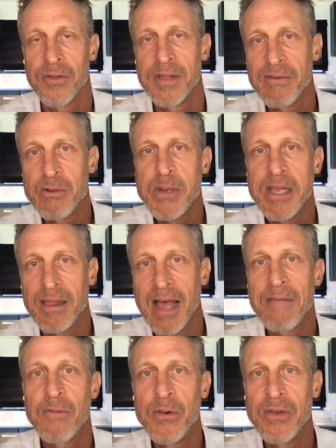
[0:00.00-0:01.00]
So the difference between
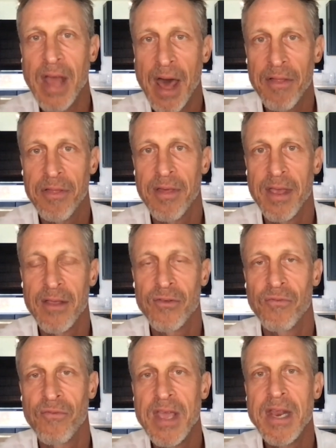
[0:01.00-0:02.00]
life and death
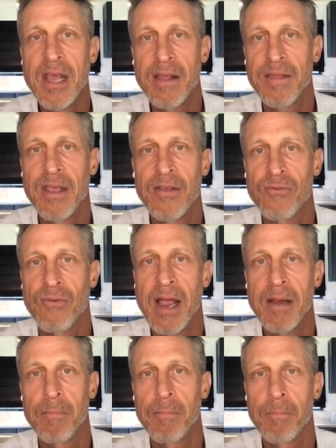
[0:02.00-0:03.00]
is feeding these
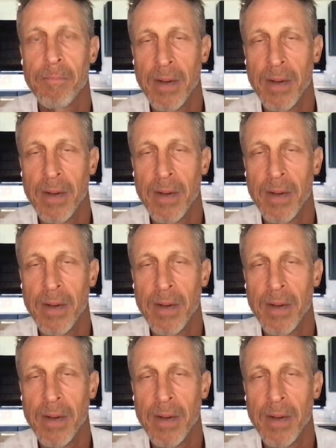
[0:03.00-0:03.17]
right